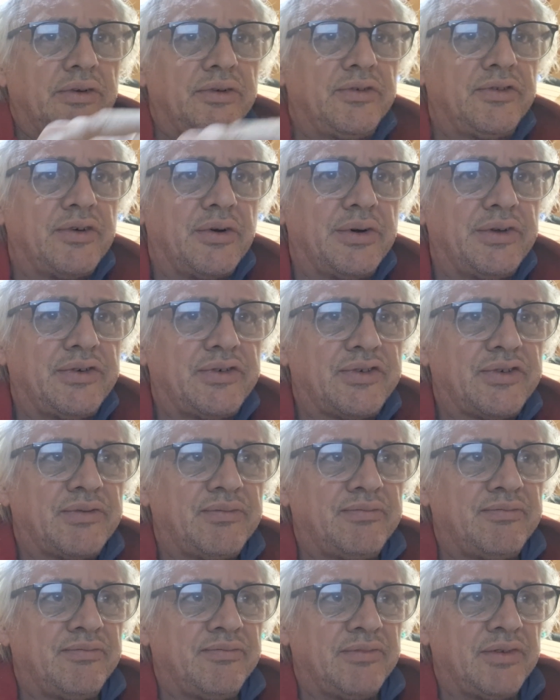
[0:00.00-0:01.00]
So it's,
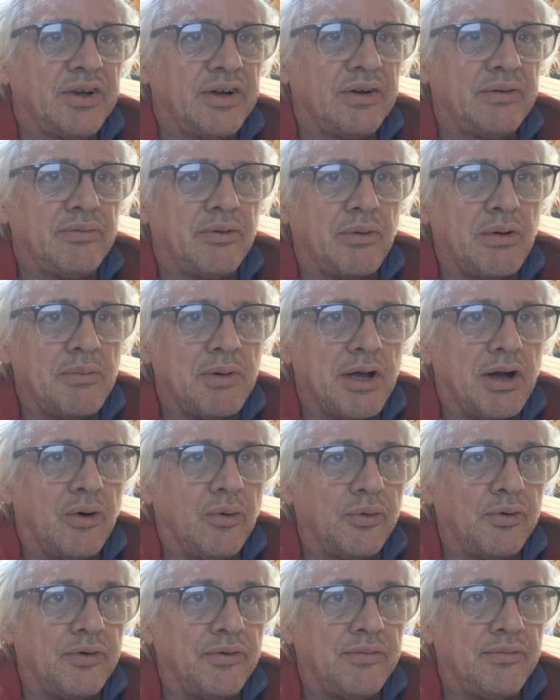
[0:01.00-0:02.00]
you know, probably a bit
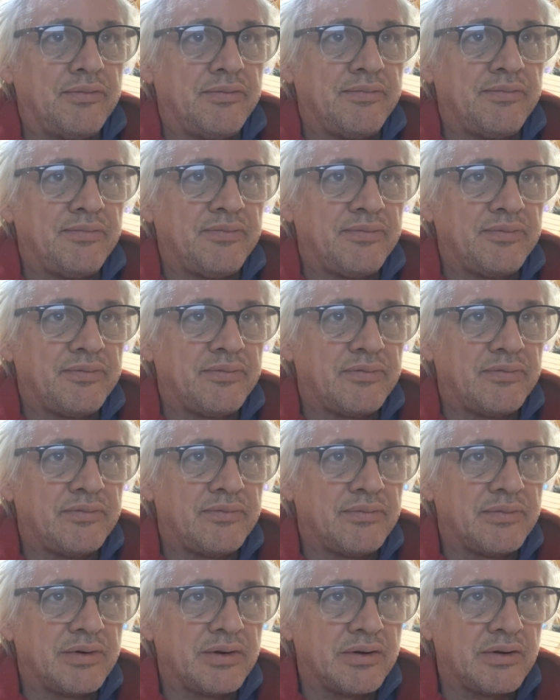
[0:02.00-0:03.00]
old and
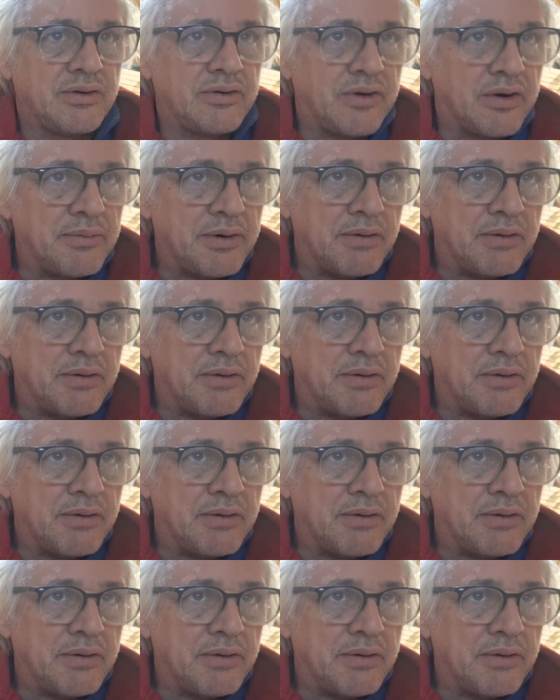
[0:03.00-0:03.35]
got a